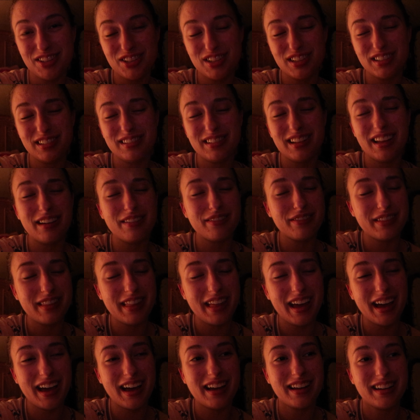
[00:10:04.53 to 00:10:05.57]
She loved
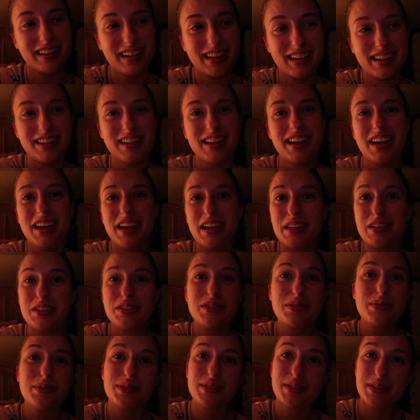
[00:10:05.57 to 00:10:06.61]
that and
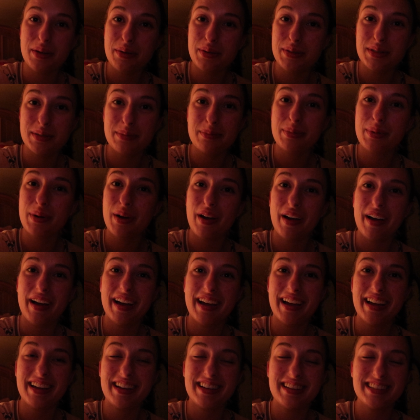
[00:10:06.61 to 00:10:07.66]
she was so
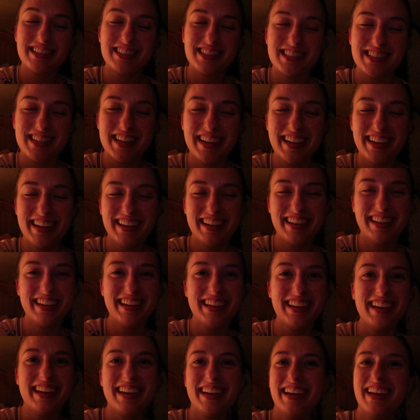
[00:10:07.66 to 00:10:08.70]
surprised.
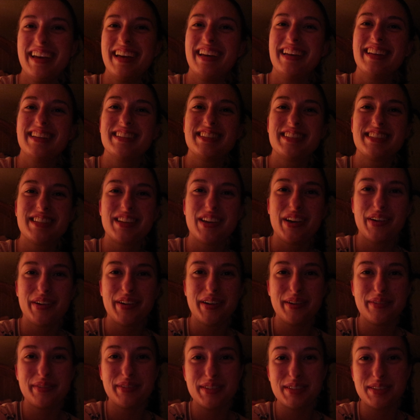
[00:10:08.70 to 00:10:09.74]
So
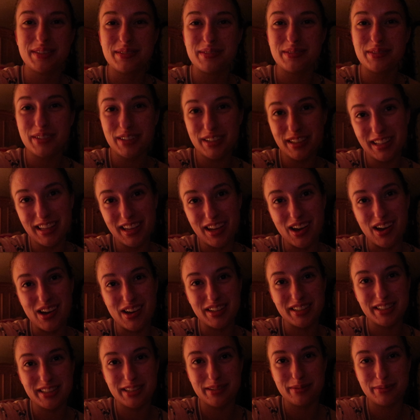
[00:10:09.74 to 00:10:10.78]
it was really
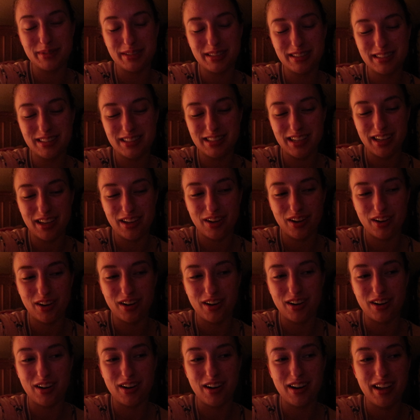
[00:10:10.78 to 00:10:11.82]
awesome to see
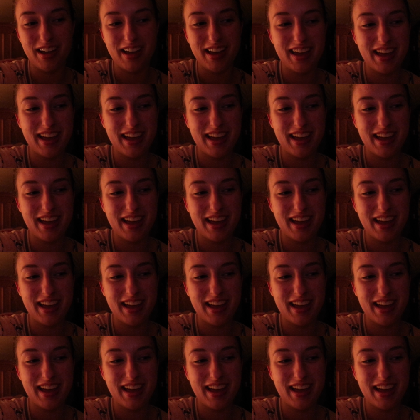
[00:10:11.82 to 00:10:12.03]
her.